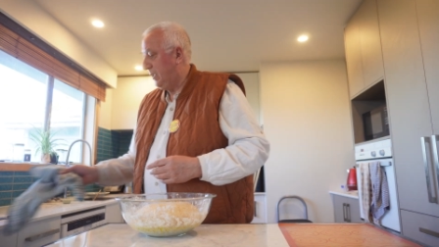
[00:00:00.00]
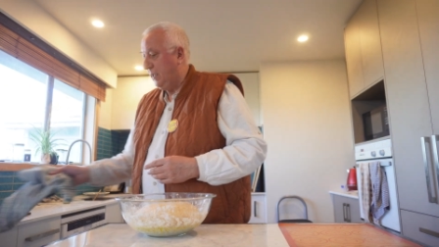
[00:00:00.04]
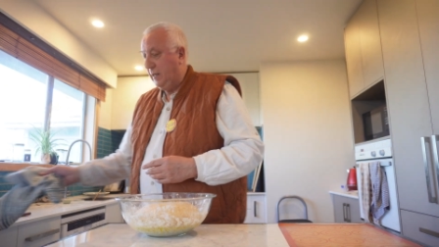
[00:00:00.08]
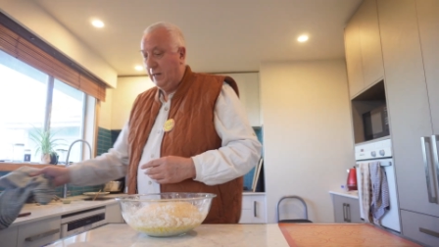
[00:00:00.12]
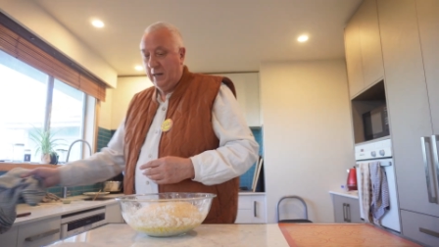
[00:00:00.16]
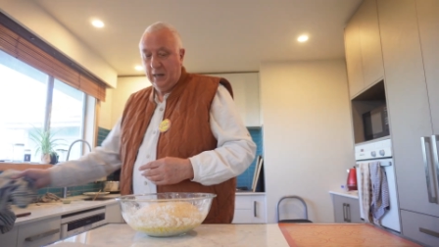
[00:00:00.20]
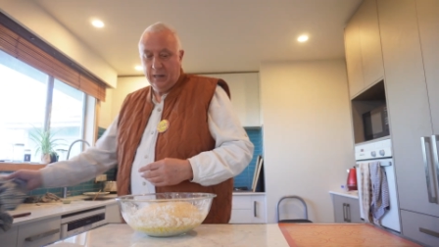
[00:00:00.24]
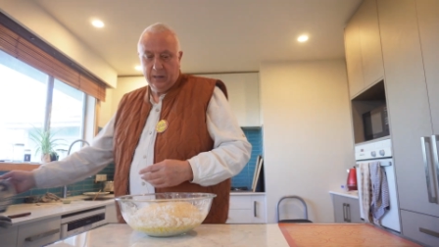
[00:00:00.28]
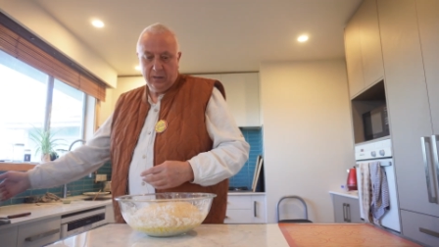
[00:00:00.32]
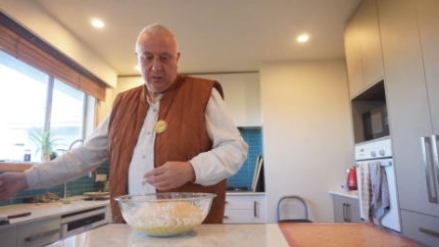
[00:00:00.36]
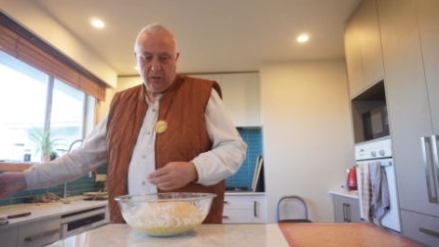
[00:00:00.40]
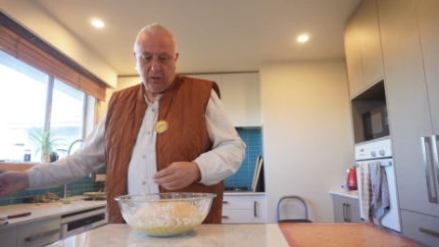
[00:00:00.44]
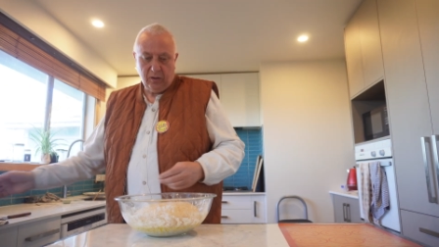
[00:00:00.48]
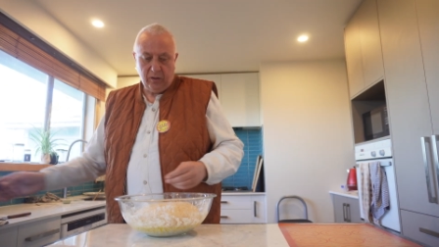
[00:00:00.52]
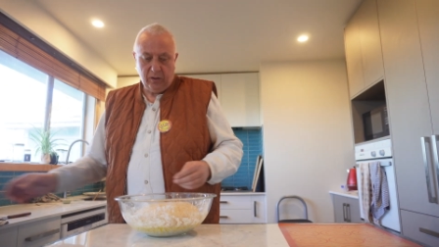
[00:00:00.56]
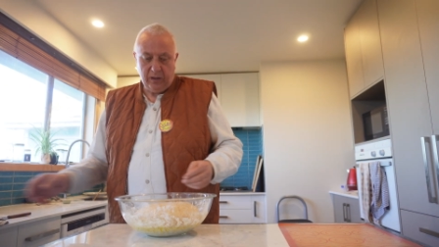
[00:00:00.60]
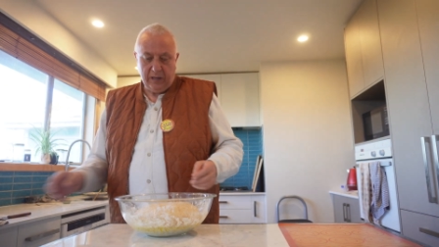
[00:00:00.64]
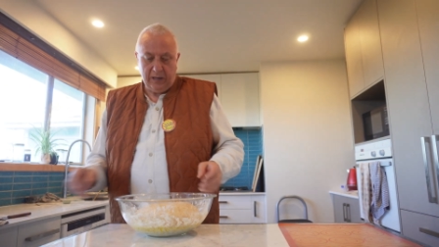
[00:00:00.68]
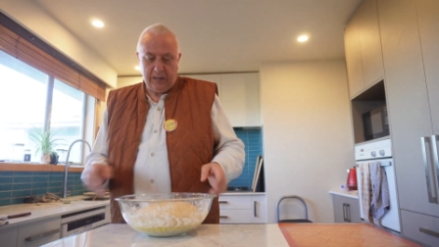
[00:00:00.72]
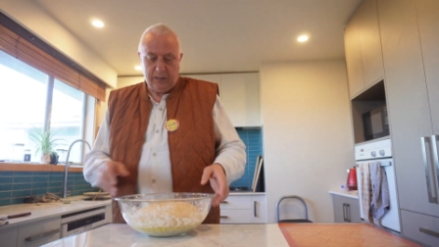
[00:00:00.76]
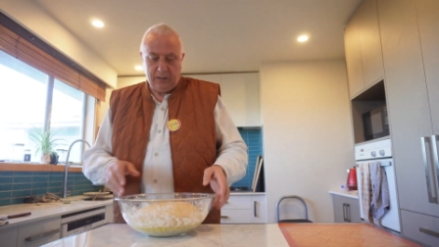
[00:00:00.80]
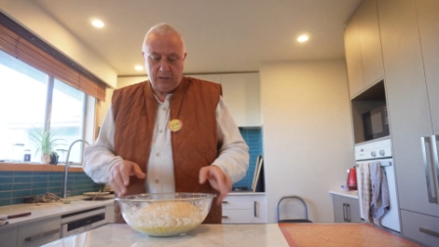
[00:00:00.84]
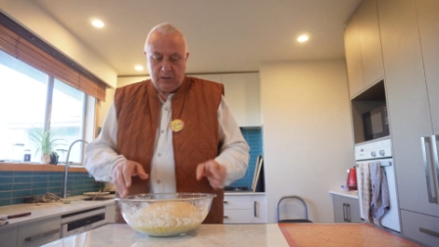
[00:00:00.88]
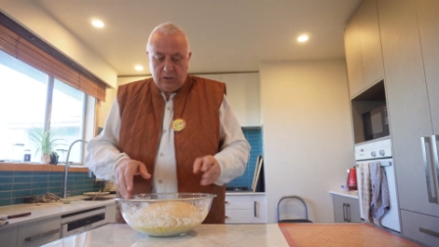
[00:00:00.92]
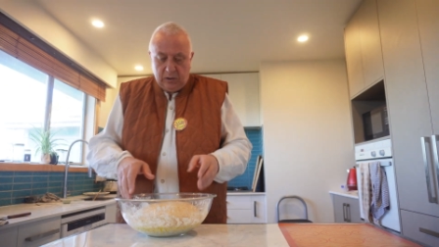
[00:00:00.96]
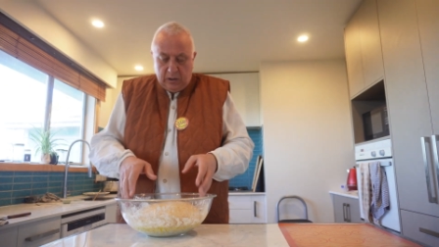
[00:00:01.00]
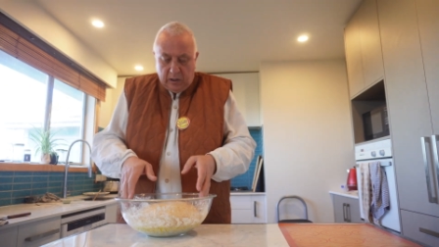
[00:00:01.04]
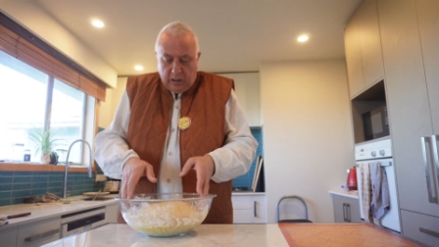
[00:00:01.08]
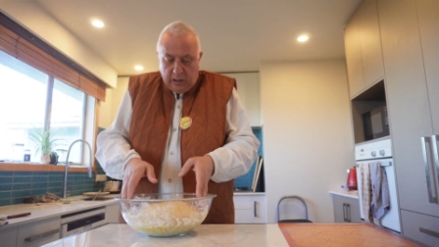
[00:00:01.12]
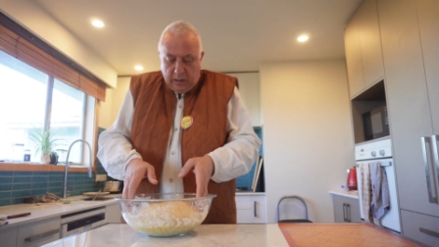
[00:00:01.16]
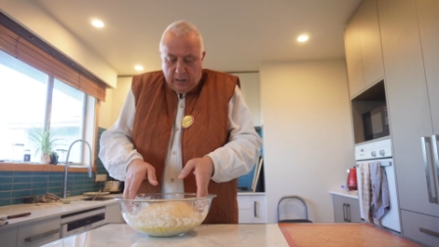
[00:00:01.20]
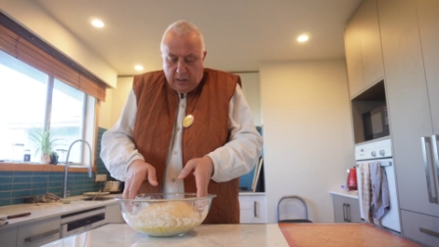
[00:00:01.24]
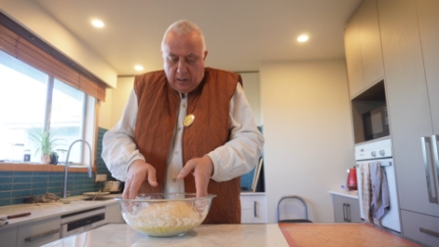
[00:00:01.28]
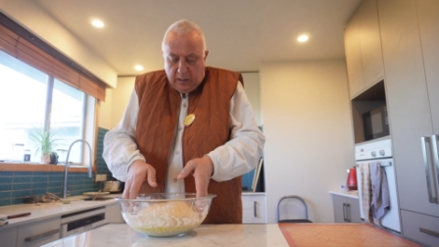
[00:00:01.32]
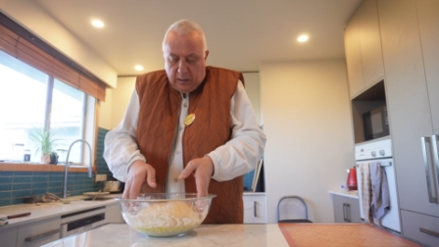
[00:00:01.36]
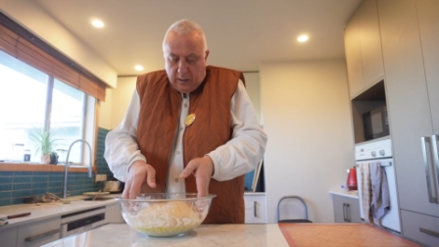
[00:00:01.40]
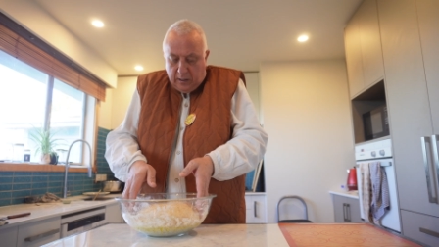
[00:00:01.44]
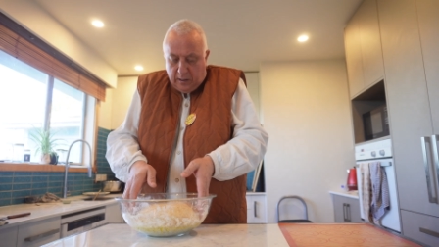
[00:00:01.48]
get that
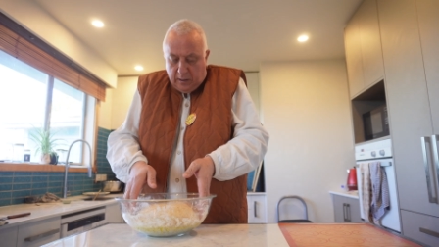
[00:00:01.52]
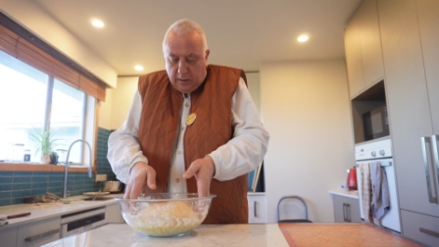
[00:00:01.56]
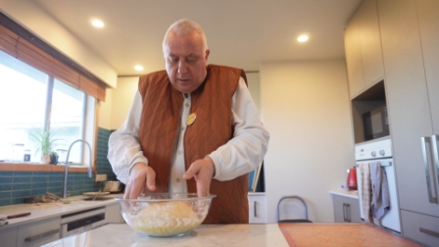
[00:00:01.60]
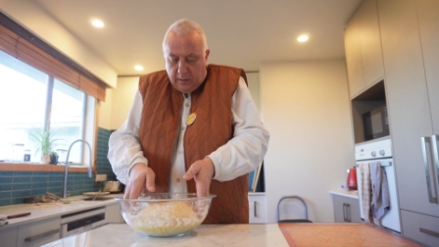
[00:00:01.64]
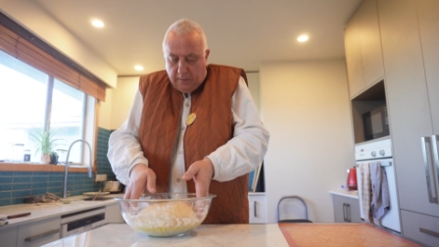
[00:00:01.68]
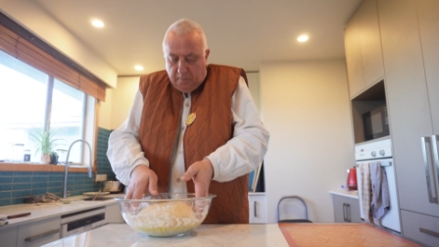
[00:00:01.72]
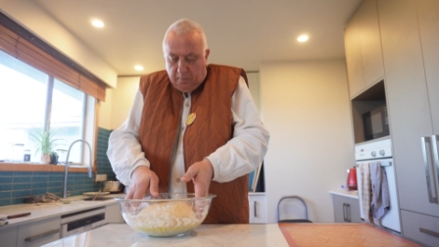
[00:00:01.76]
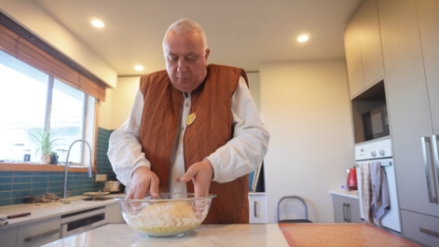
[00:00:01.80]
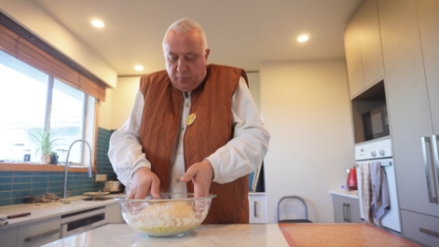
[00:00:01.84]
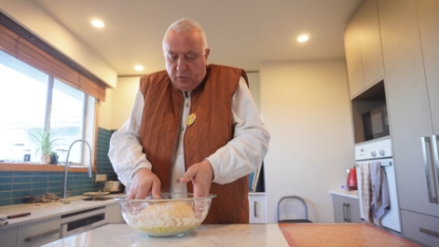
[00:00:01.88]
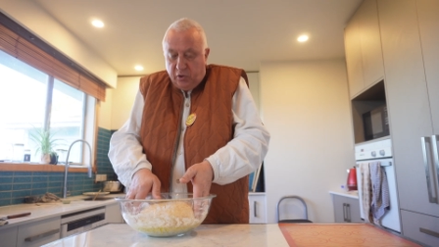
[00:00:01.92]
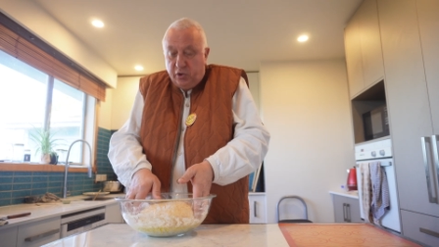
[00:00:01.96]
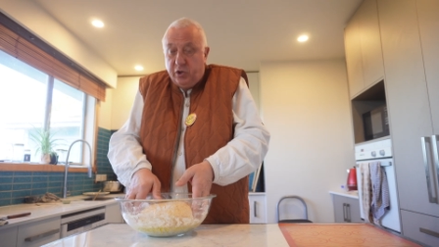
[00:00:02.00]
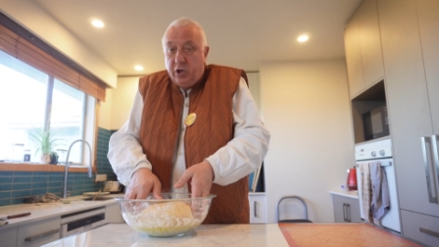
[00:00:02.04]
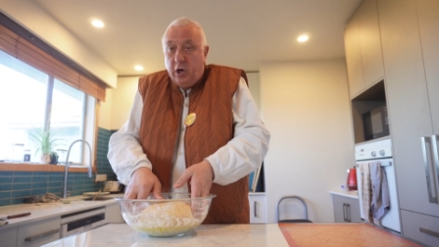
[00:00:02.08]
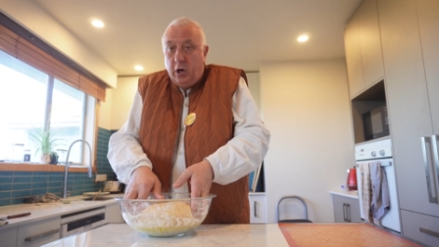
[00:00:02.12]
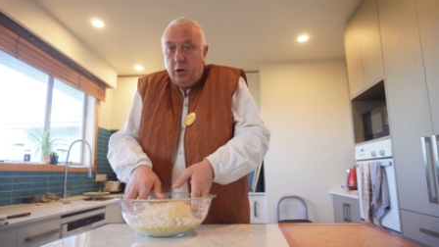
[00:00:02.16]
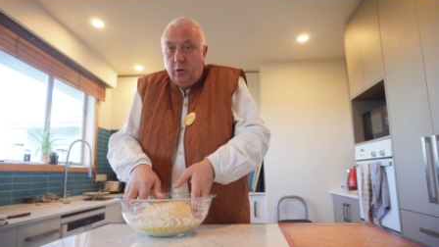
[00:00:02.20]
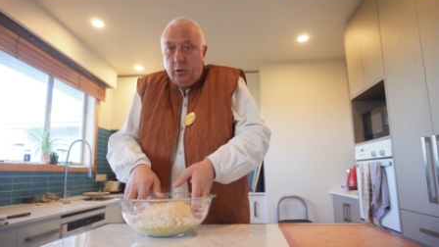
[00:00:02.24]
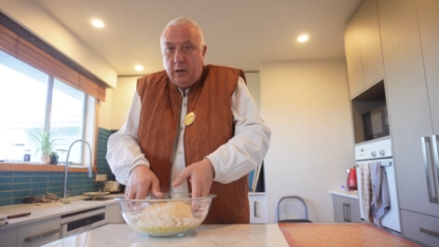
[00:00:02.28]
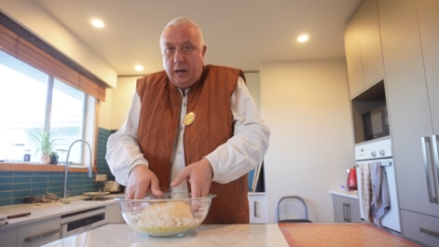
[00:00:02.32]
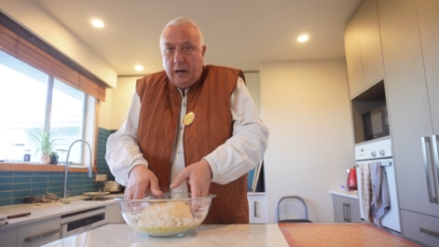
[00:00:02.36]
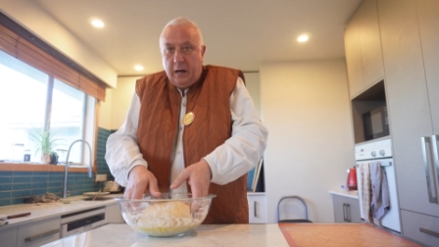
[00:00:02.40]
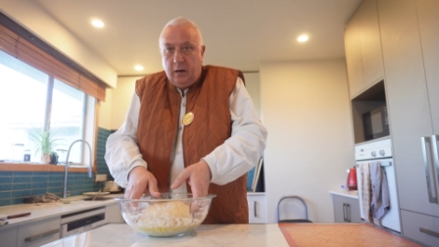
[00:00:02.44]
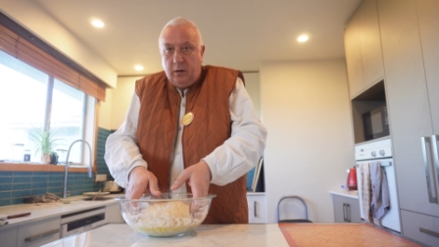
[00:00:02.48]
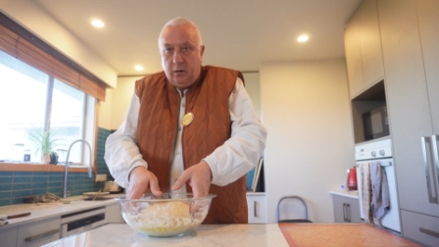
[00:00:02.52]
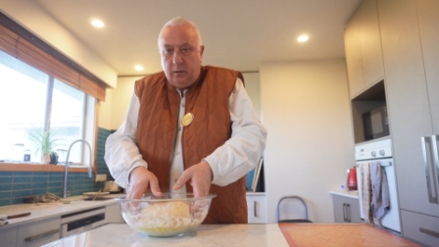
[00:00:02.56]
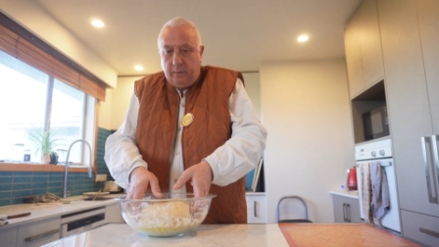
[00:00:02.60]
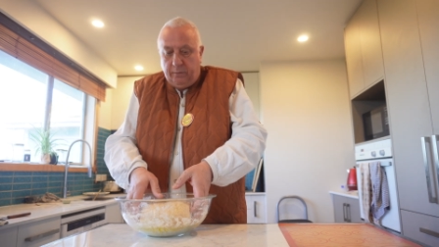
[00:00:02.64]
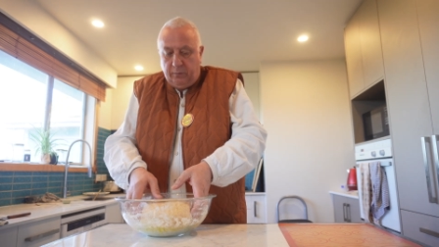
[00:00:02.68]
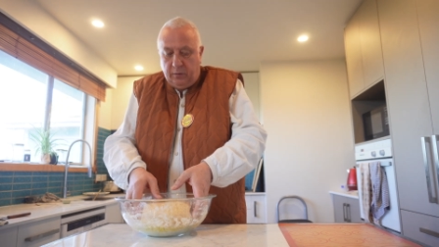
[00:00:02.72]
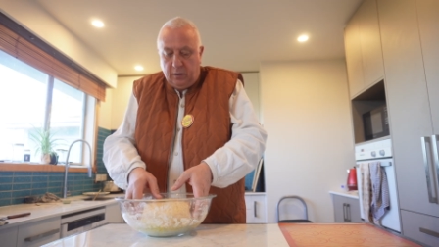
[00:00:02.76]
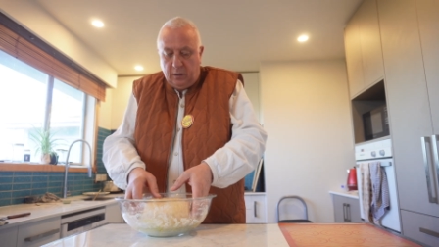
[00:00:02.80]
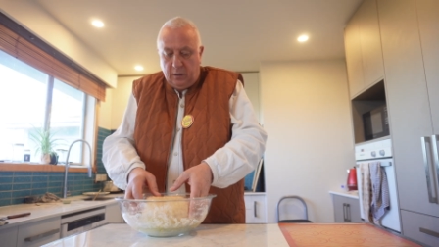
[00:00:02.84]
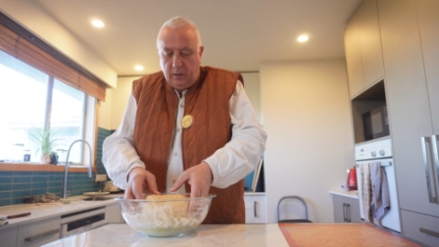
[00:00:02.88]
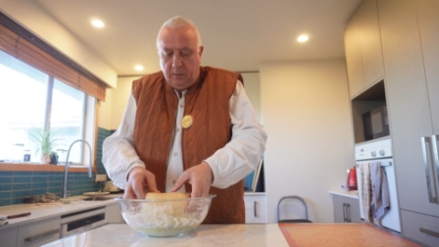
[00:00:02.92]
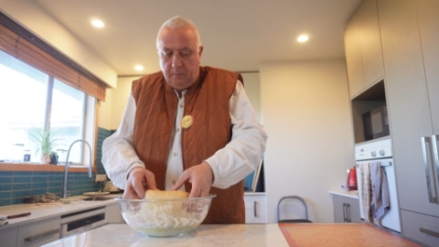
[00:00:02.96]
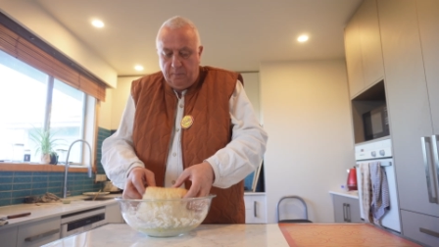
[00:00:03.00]
dough out of
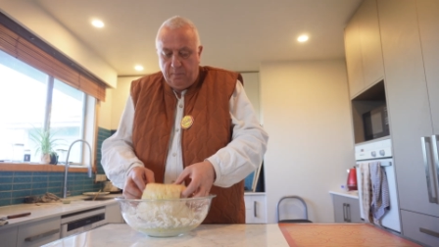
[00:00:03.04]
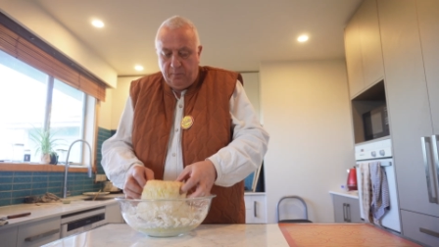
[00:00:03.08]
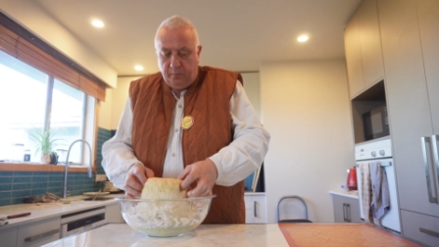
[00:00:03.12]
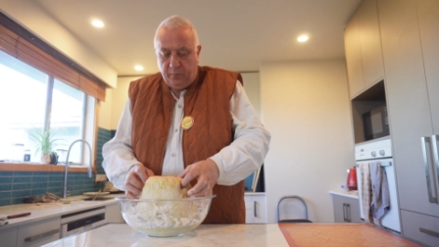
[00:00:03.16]
the